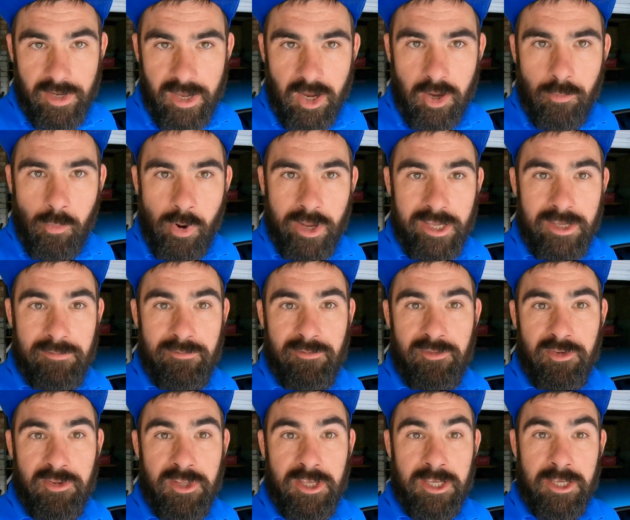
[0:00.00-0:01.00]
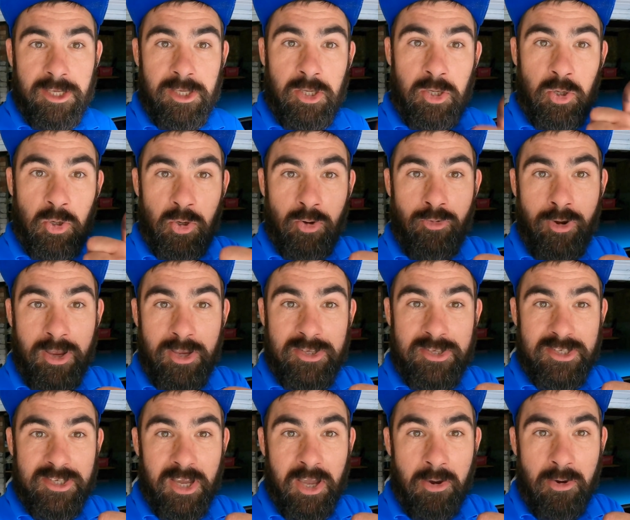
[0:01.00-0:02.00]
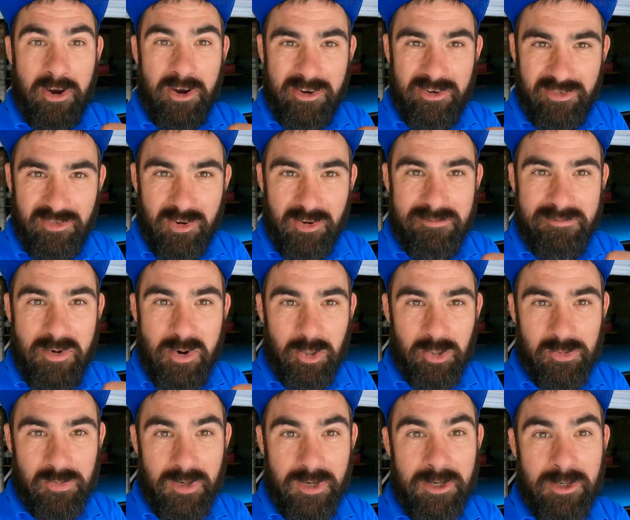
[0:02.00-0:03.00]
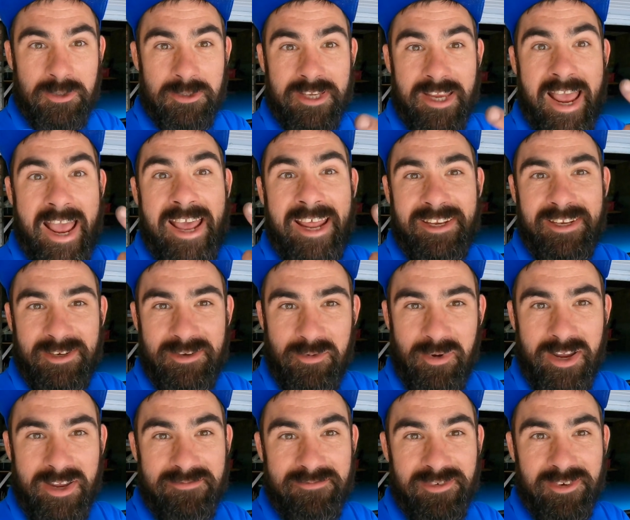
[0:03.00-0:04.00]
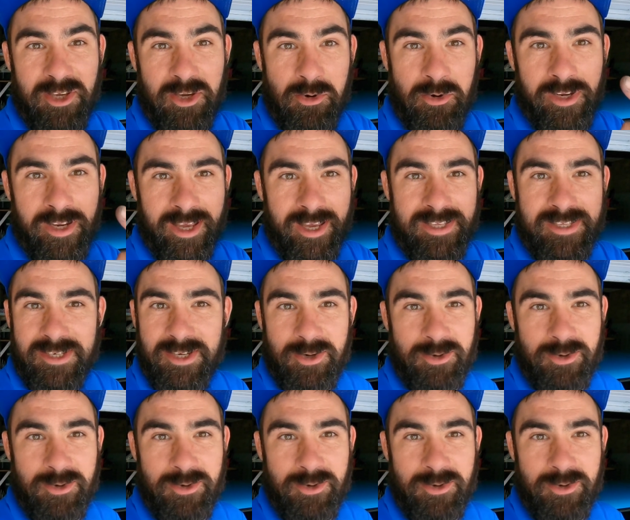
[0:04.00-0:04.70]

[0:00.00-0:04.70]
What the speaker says: now I'm waiting for the cure rust to go off on Maude's wheels and waiting for the alternator to